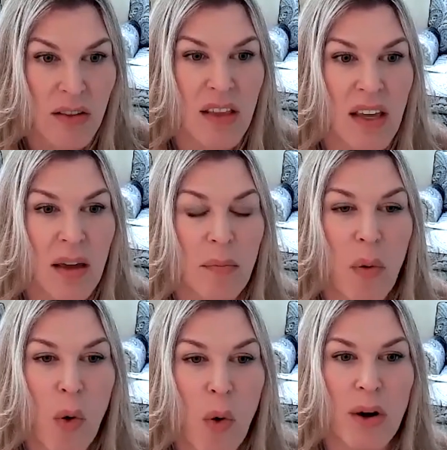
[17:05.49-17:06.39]
the
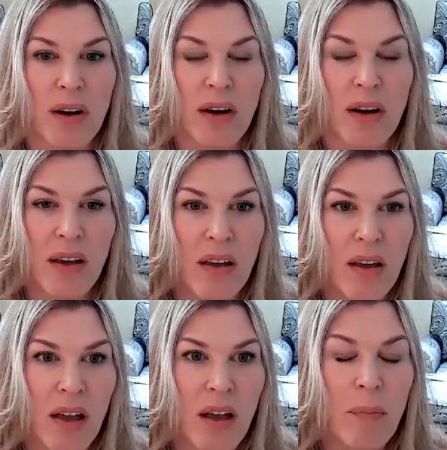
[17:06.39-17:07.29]
important
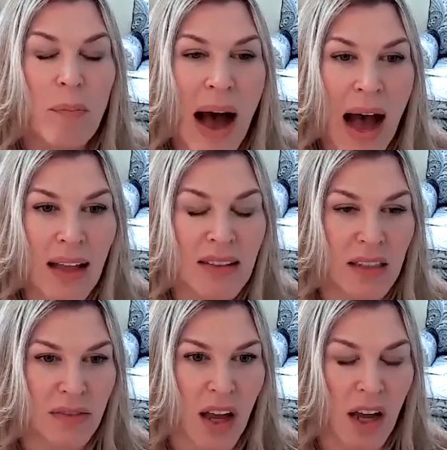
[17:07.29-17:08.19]

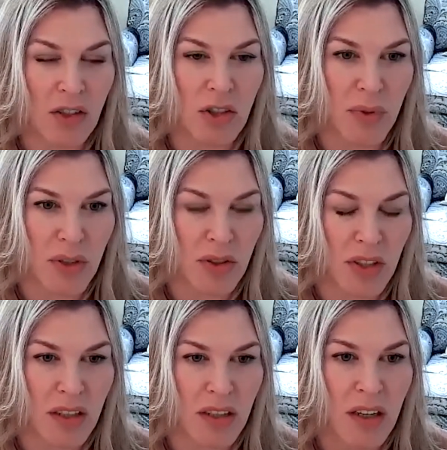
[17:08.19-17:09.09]
positive
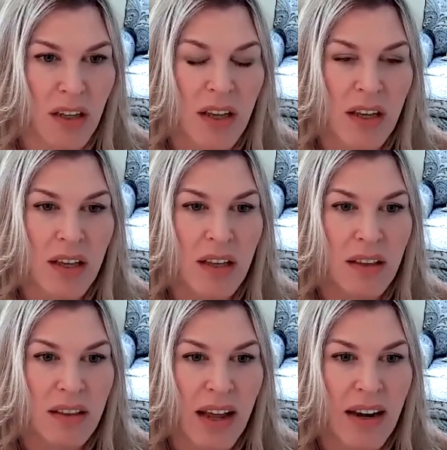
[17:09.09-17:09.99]
contribution
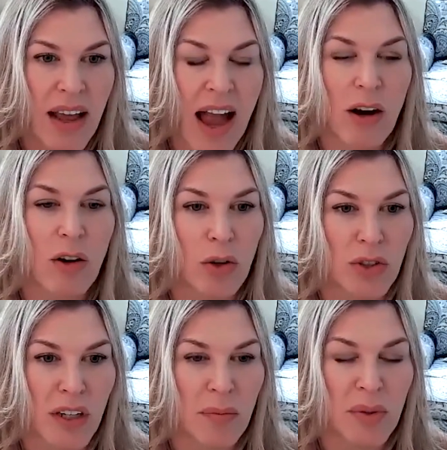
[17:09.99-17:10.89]
that
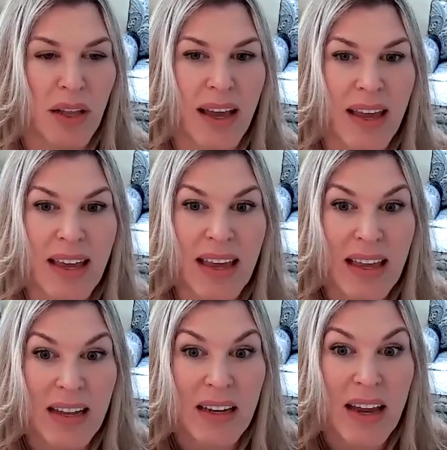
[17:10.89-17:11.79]
agriculture can play
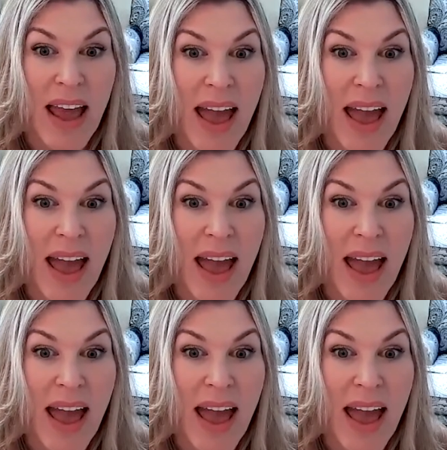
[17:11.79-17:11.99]
in